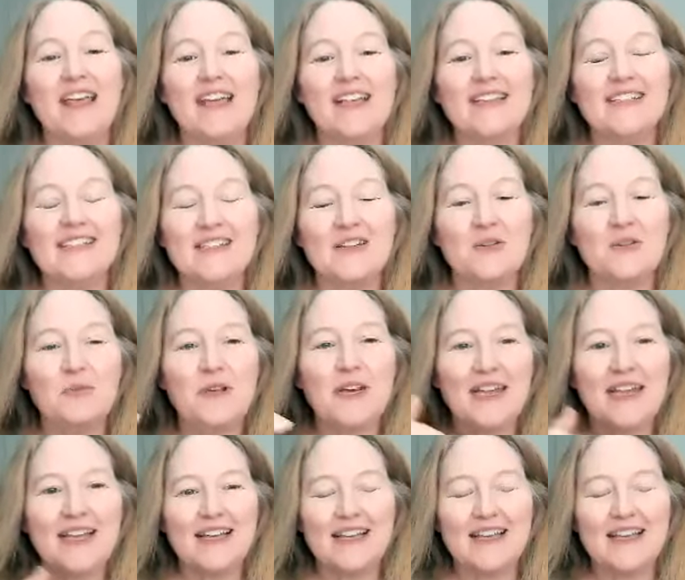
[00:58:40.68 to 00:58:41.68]
And so when
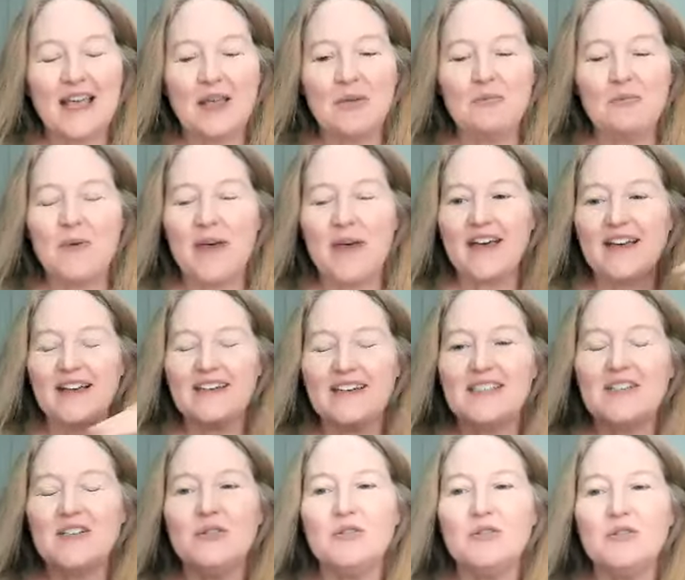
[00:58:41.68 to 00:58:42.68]
I came back
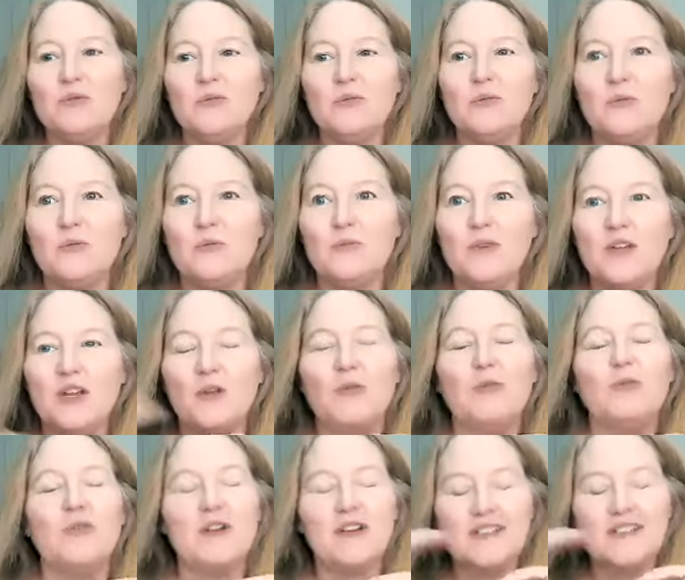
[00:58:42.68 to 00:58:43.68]
to,
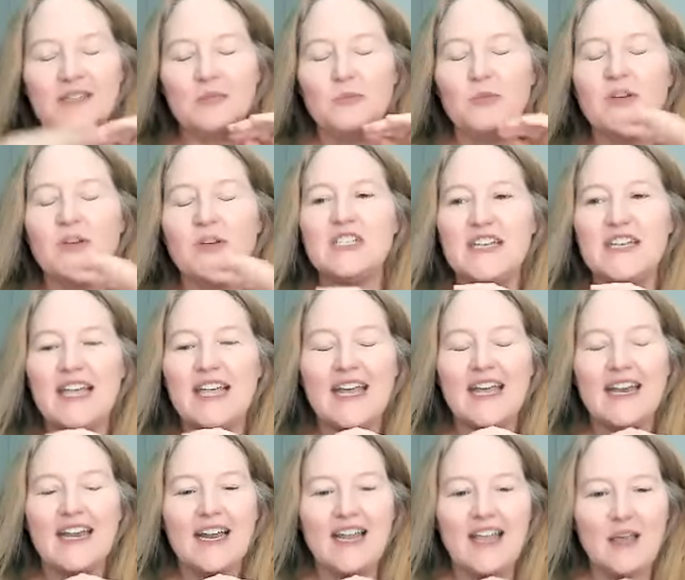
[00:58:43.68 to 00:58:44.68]
cross the bridge
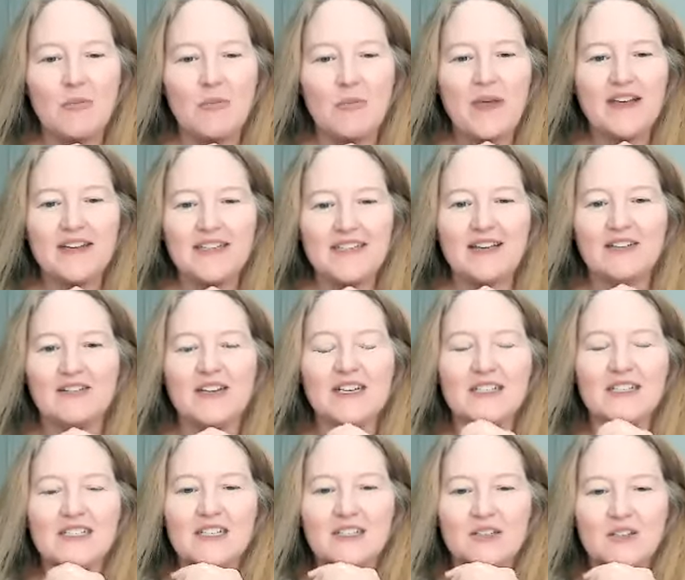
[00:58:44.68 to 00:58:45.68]
again and came back down
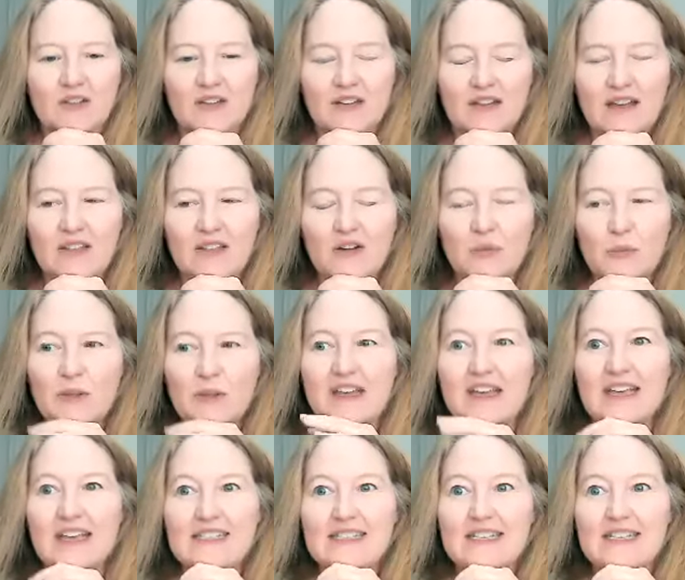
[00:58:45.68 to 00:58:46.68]
into the other
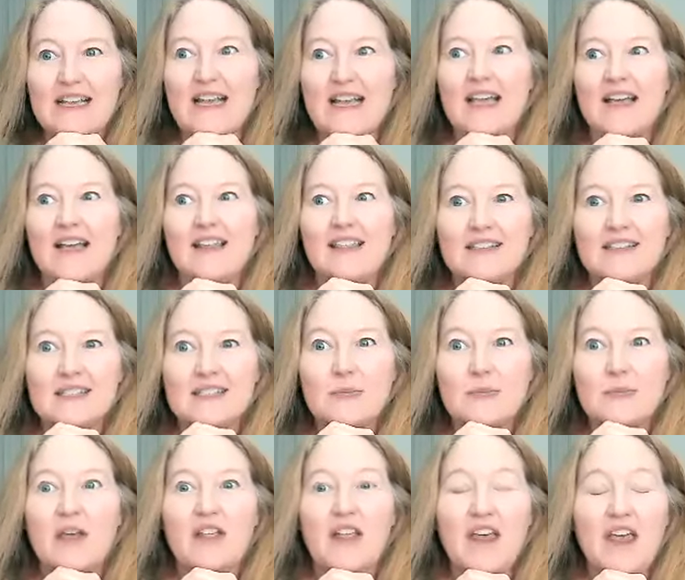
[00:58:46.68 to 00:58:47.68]
place, the
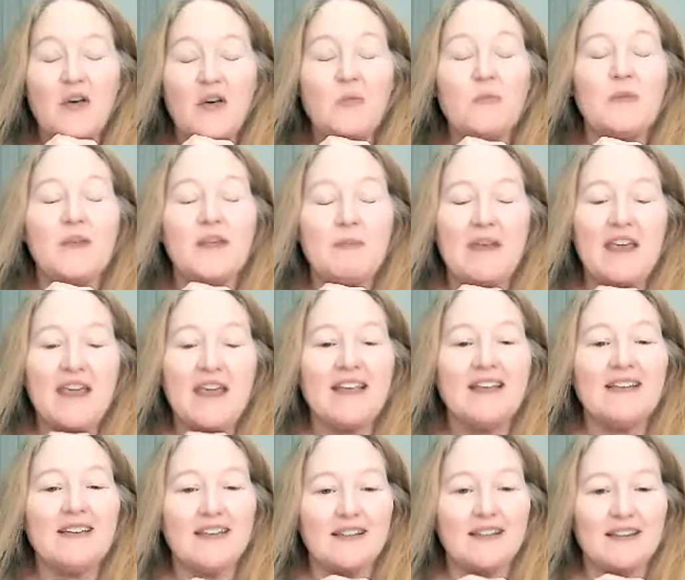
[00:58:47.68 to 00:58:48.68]
smile helped me make
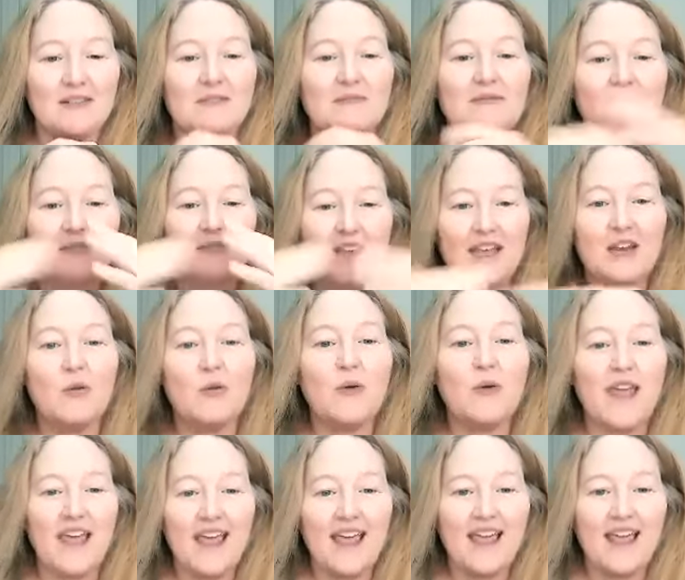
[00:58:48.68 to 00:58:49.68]
it
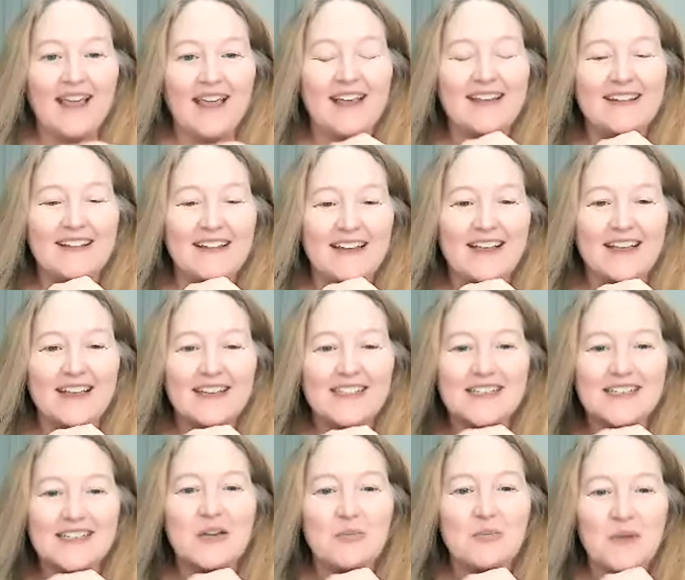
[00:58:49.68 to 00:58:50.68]
okay. Like
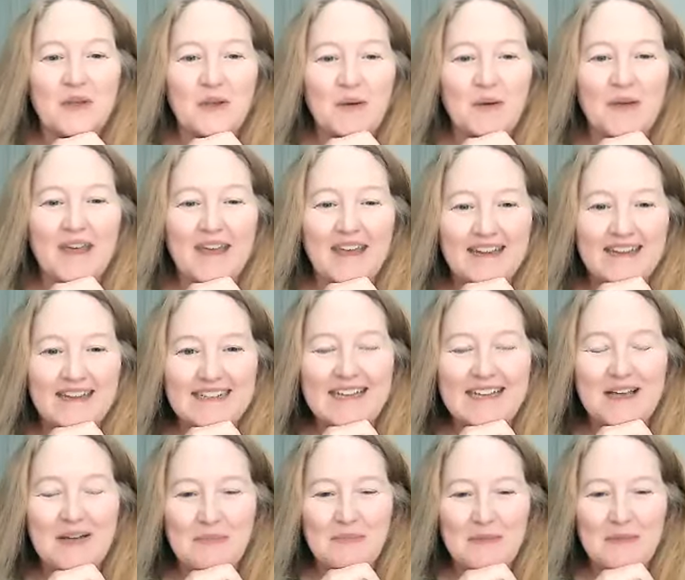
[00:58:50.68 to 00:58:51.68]
it's going to be okay to
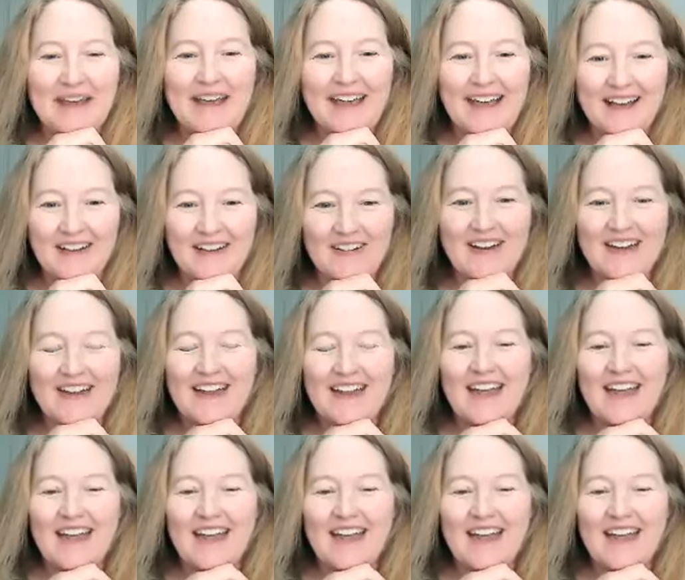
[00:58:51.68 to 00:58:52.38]
come back out.